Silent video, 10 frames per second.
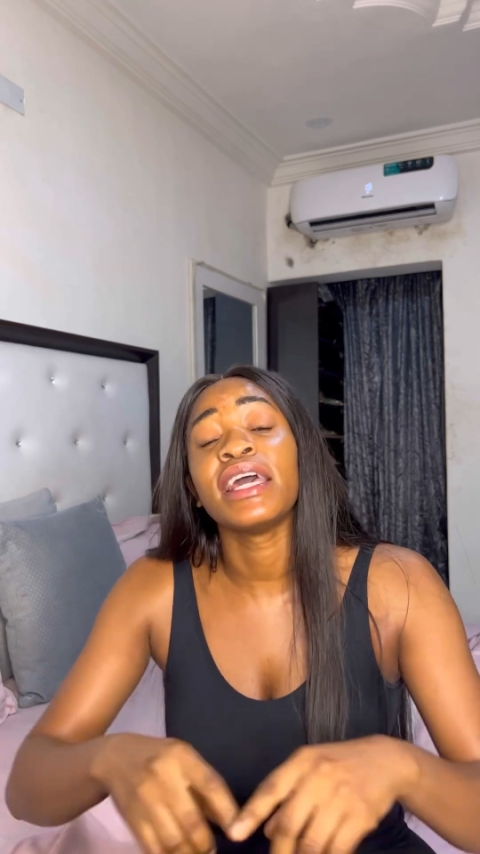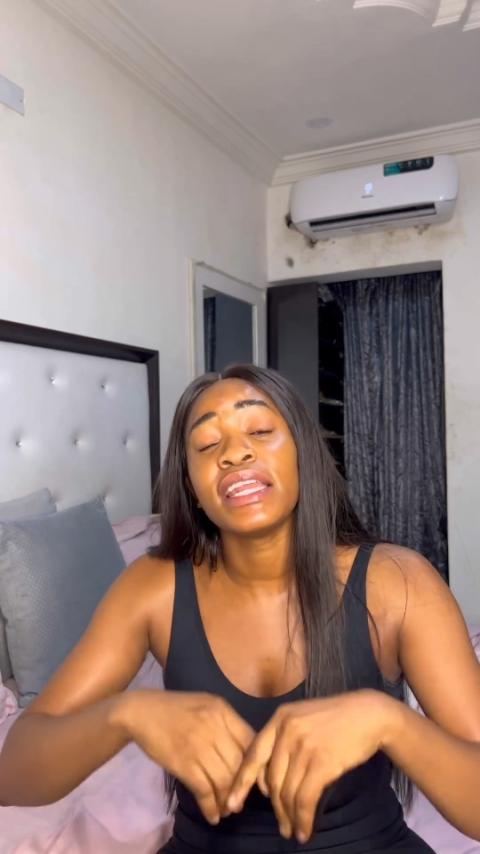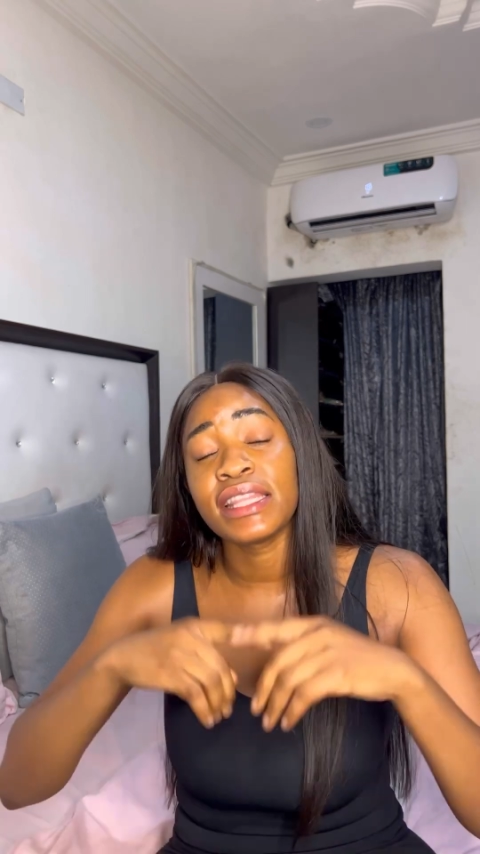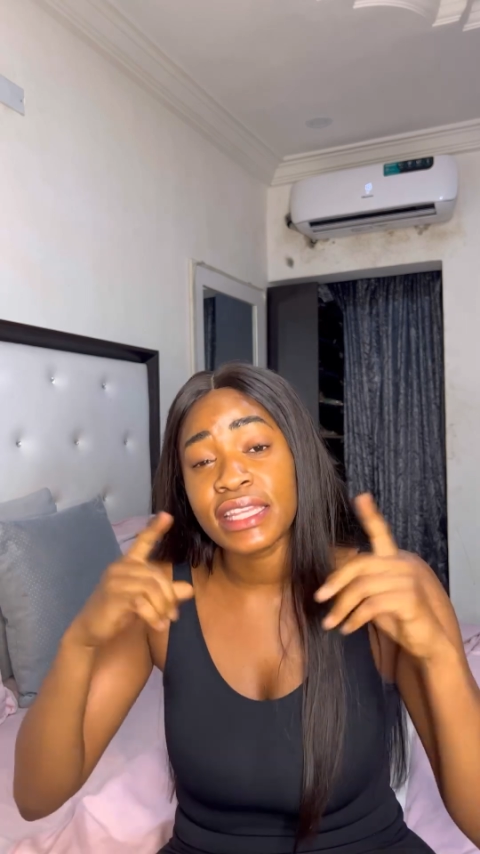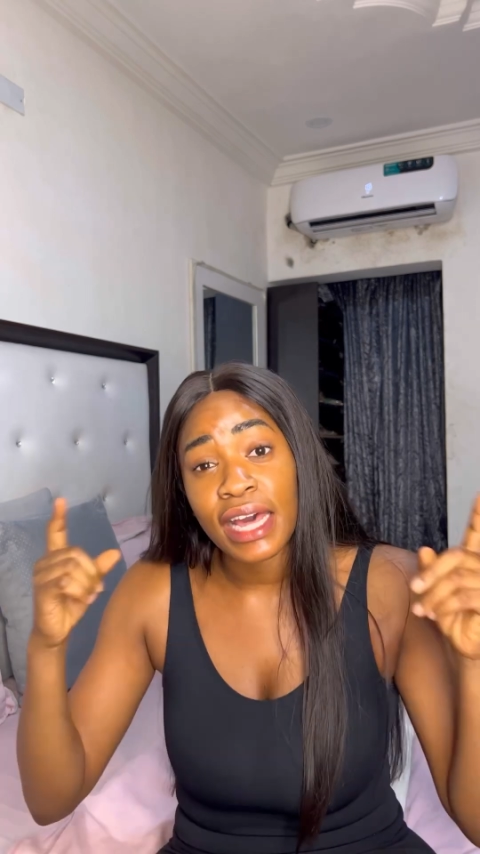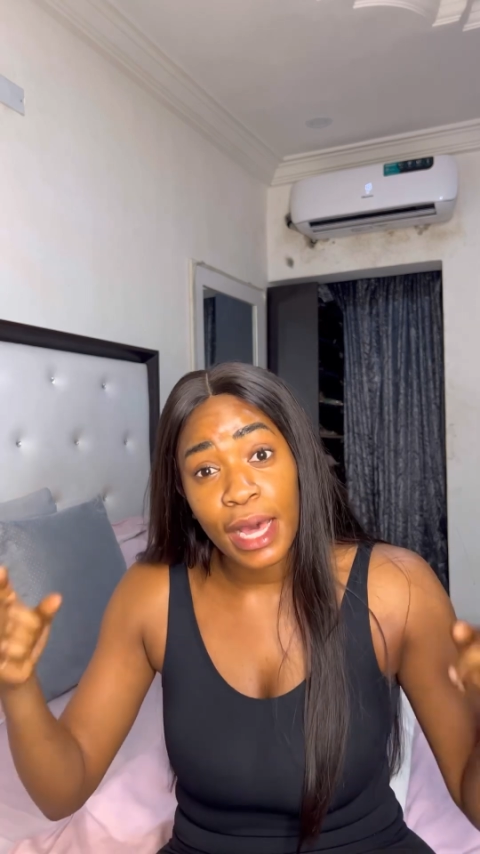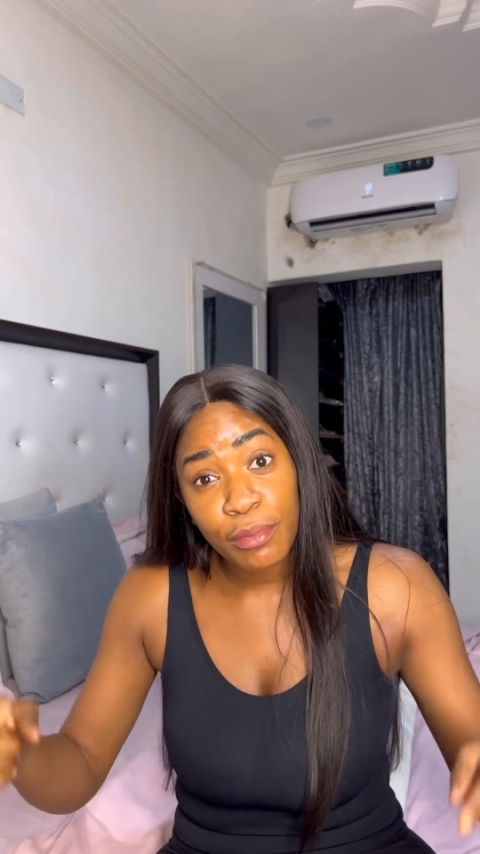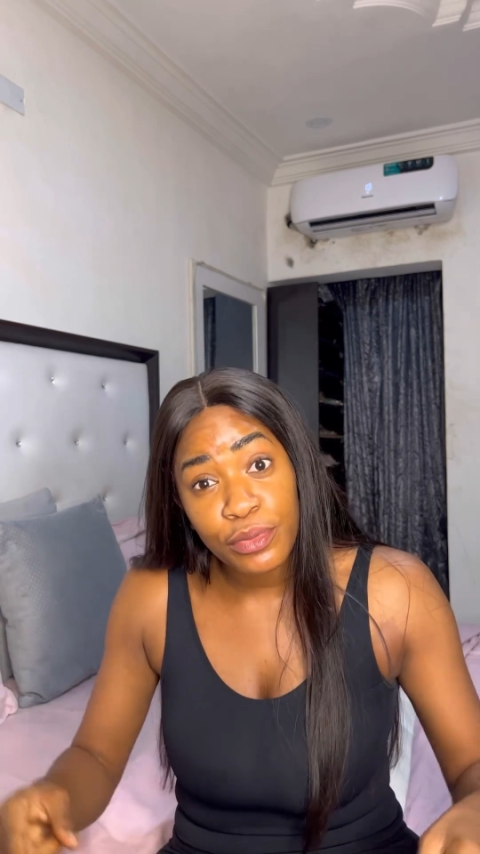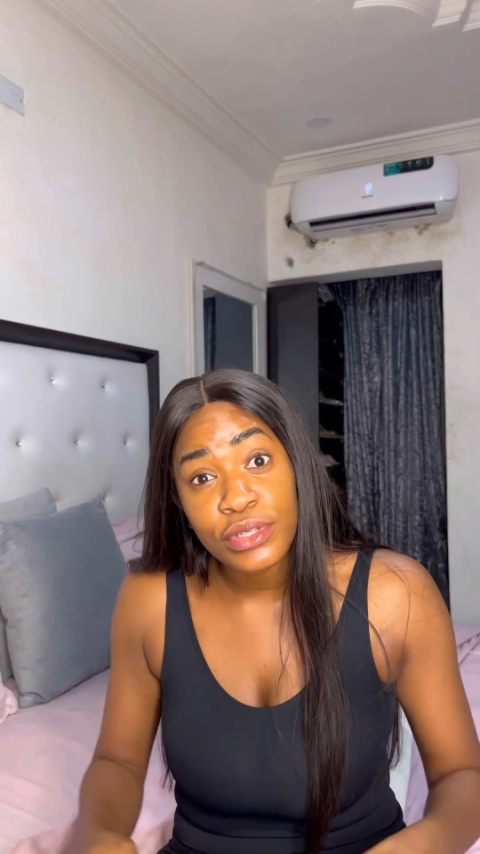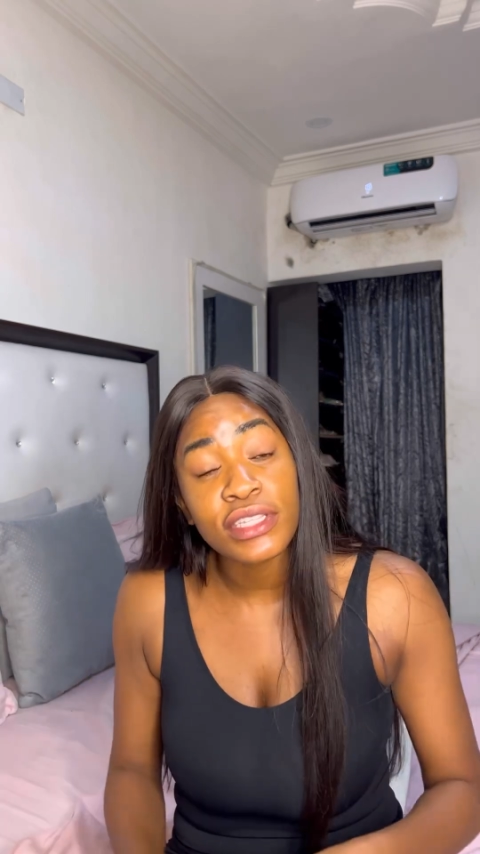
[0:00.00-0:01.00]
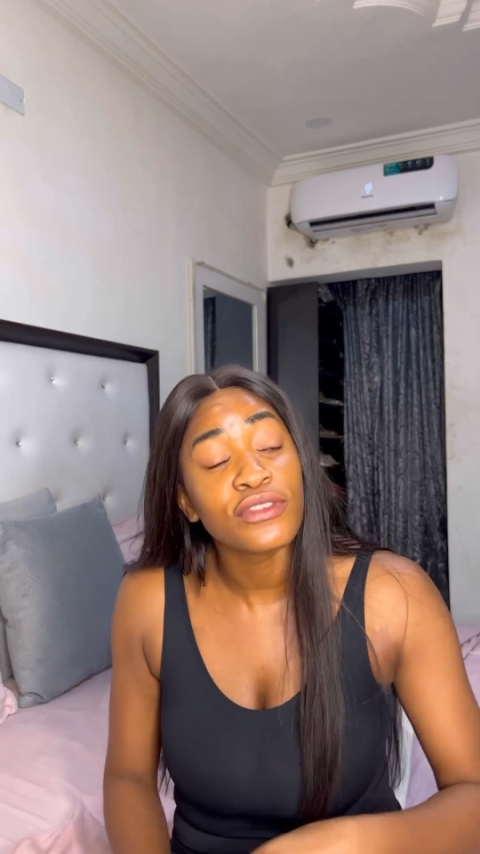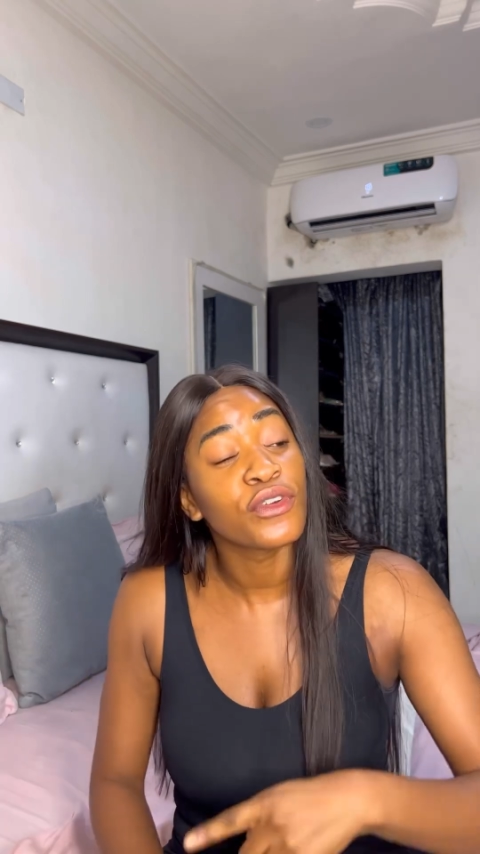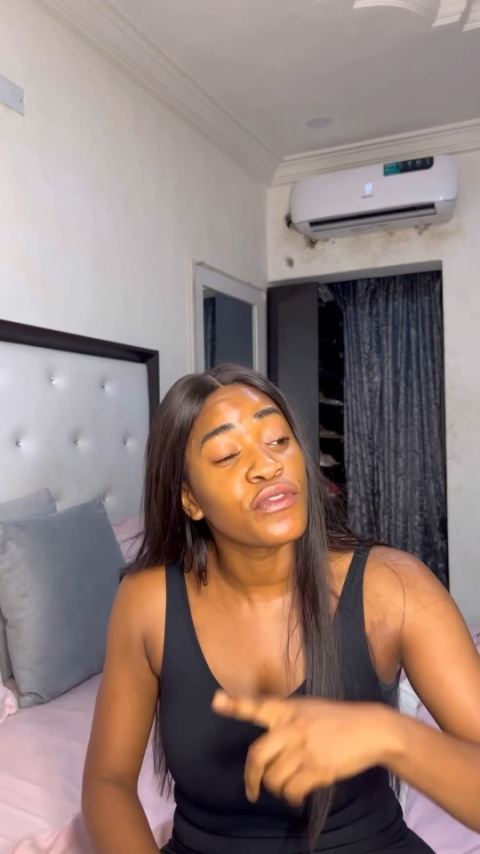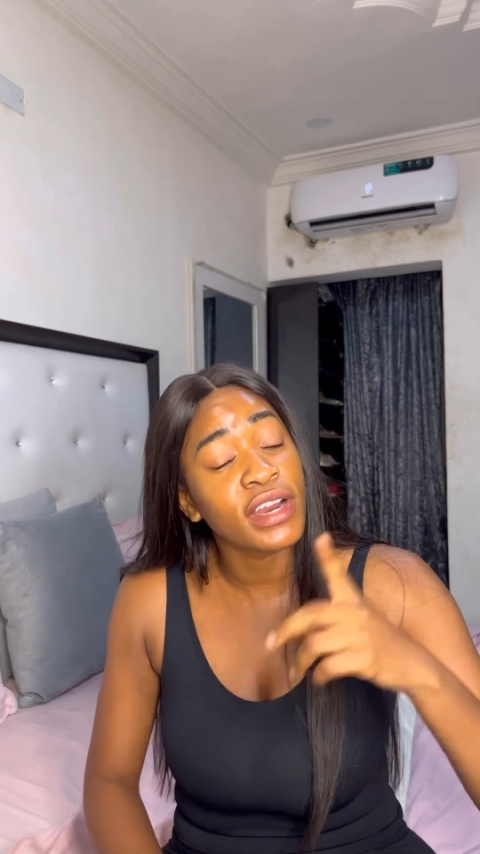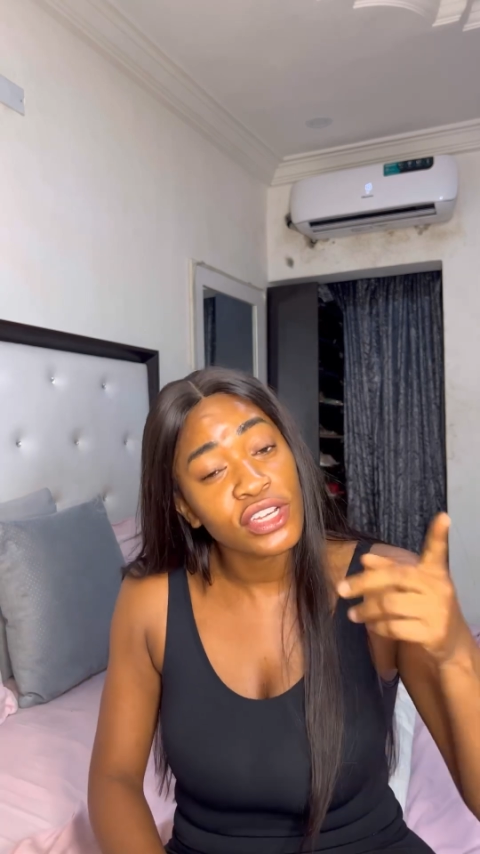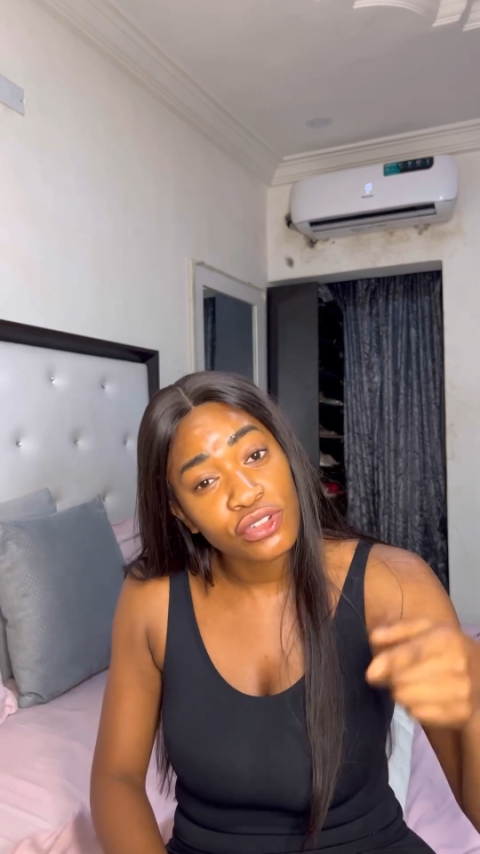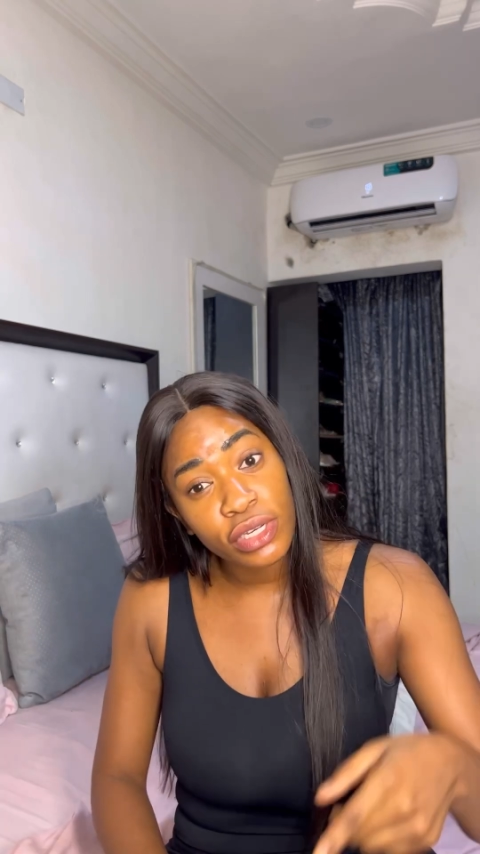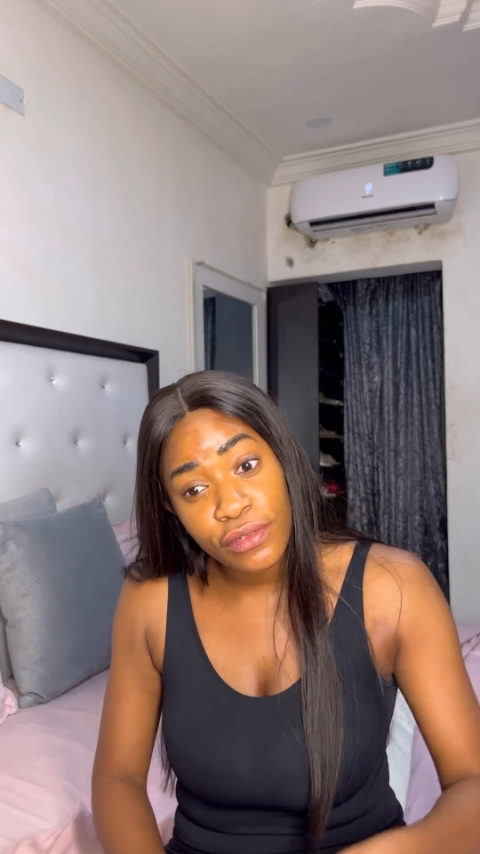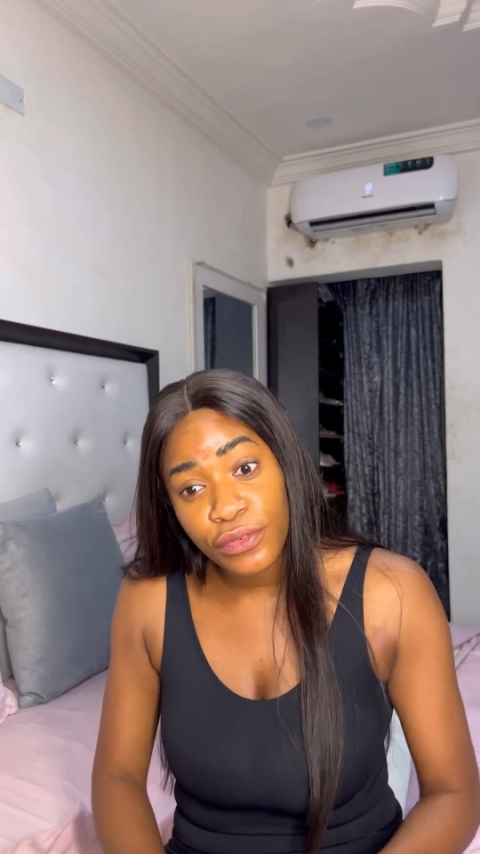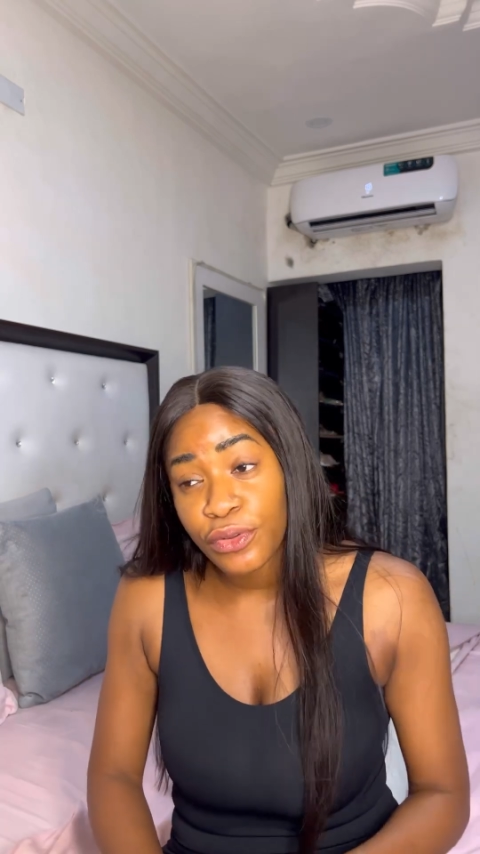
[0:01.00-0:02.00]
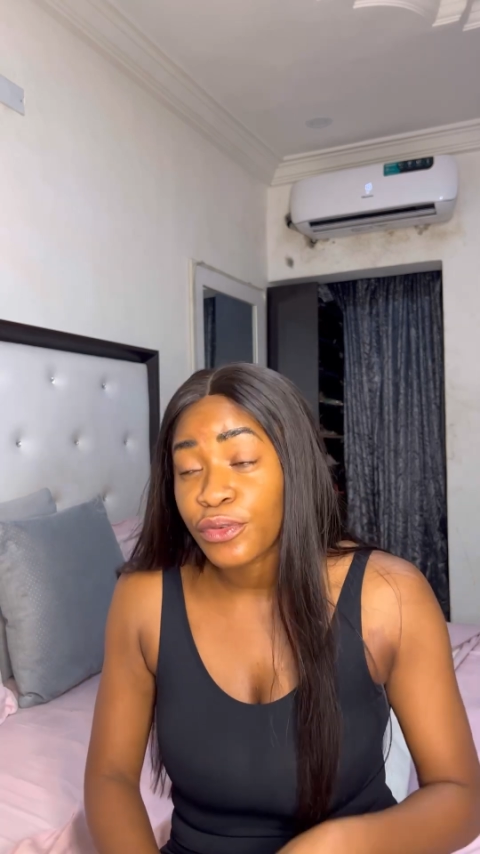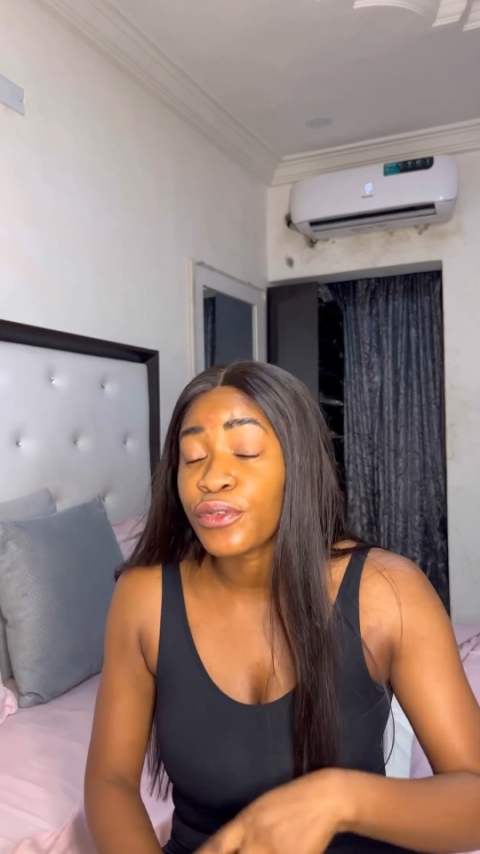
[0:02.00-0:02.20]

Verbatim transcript: anything that happens if your father should leave you